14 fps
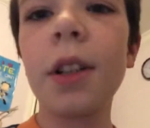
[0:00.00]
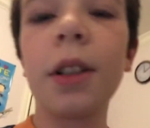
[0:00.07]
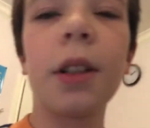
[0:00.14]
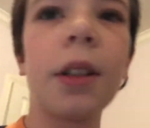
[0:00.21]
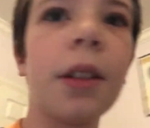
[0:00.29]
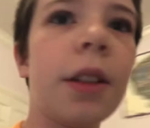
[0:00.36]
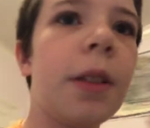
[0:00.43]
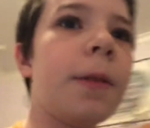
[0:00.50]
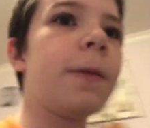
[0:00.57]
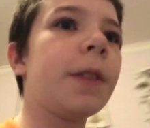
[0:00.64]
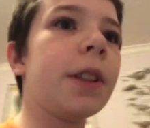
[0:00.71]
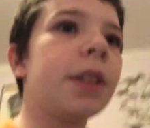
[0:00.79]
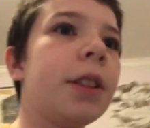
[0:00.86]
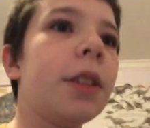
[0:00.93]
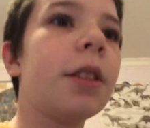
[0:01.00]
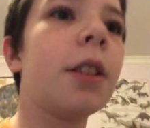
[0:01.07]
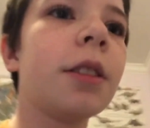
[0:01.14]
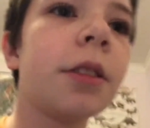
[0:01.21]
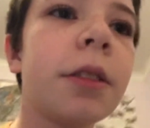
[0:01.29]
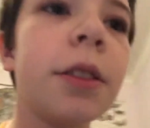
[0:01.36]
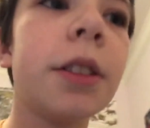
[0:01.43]
uh, the Infinity
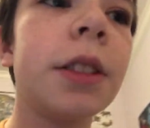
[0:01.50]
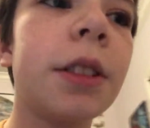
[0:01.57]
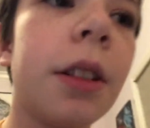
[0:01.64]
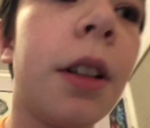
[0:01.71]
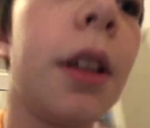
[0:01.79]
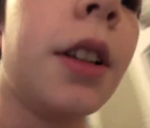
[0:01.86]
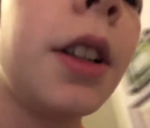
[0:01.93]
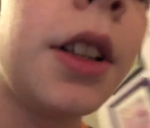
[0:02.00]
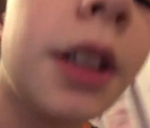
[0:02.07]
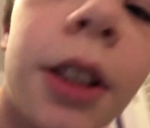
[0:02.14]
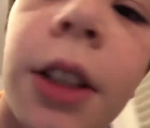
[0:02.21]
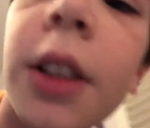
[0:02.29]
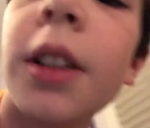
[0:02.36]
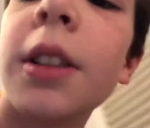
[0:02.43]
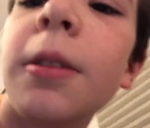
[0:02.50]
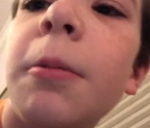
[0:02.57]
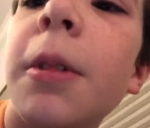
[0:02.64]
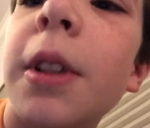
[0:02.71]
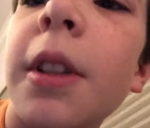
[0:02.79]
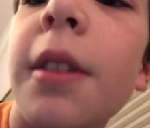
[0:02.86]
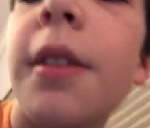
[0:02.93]
Gauntlet
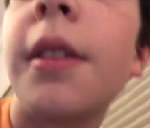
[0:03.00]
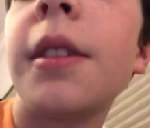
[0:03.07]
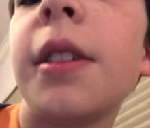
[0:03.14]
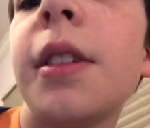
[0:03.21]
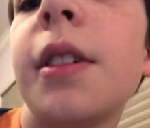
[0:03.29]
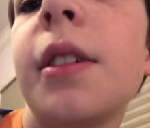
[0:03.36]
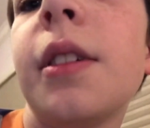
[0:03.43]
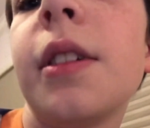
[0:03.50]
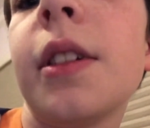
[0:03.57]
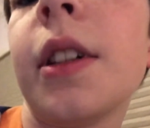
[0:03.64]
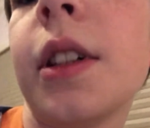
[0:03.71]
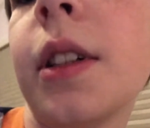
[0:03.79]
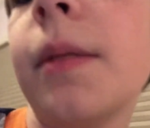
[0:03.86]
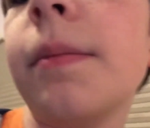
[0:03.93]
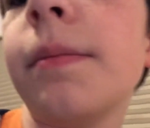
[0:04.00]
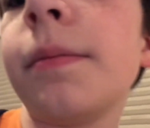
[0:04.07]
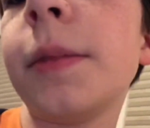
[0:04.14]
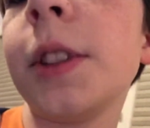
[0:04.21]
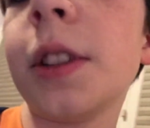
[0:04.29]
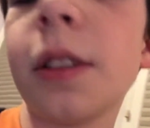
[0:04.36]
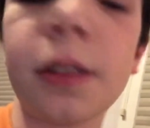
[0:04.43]
with, um,
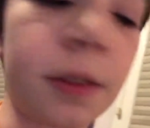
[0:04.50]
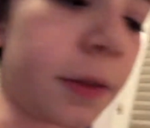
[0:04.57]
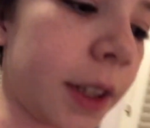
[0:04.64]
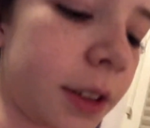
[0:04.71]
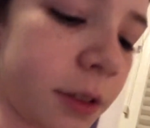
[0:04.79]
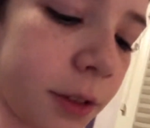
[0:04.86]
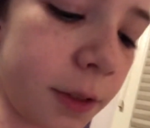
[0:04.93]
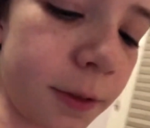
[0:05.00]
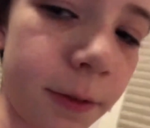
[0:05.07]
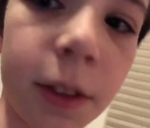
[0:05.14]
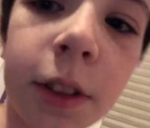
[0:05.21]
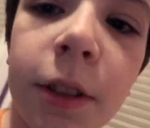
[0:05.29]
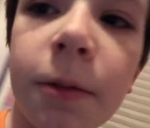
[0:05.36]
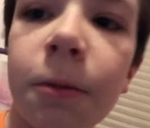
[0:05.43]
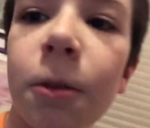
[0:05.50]
you know, Avengers Infinity